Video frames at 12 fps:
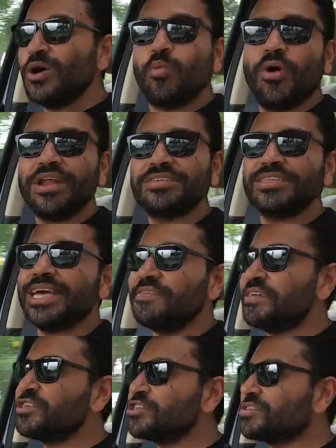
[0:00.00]
What is it that
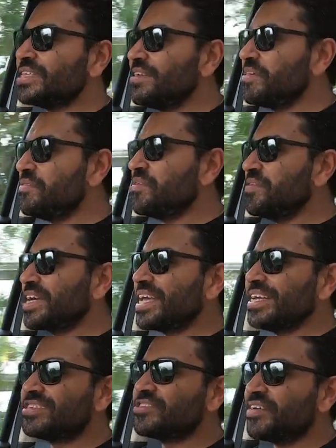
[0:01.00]
we used to say when we were
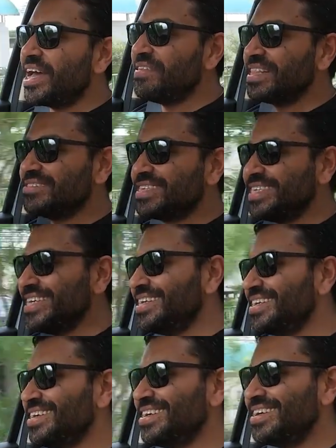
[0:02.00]
kids driving the City?
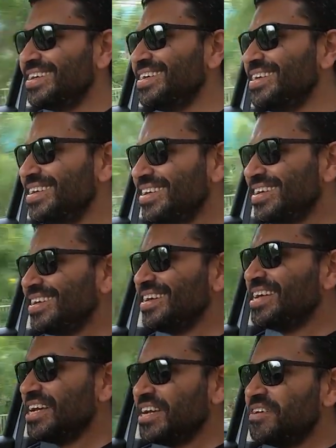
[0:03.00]

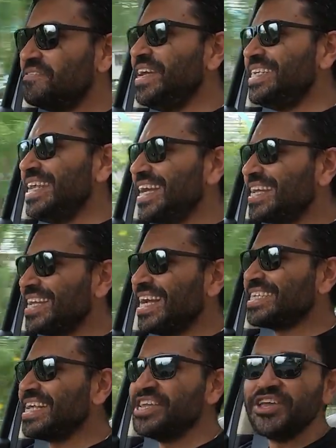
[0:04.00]
VTEC
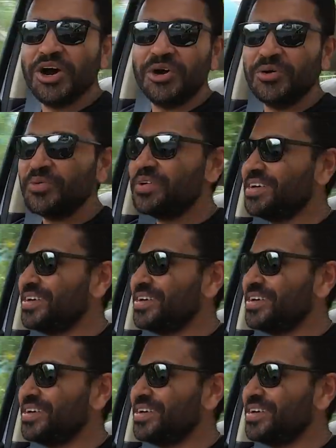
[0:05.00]
kicked in, yo!